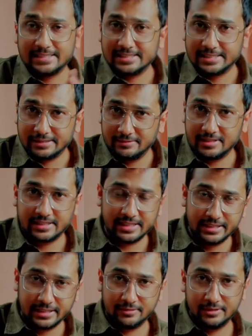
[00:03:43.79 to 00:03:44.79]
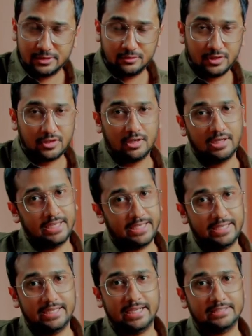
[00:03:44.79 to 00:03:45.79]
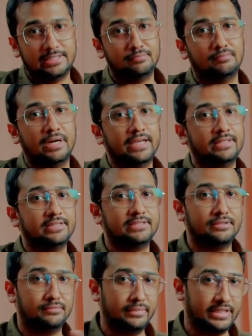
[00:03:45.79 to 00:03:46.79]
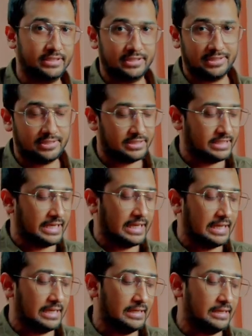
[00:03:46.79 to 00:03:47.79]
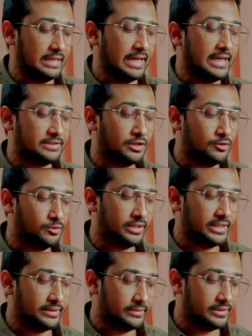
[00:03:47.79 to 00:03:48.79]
seventh intervals we call again as a minors and majors, as how we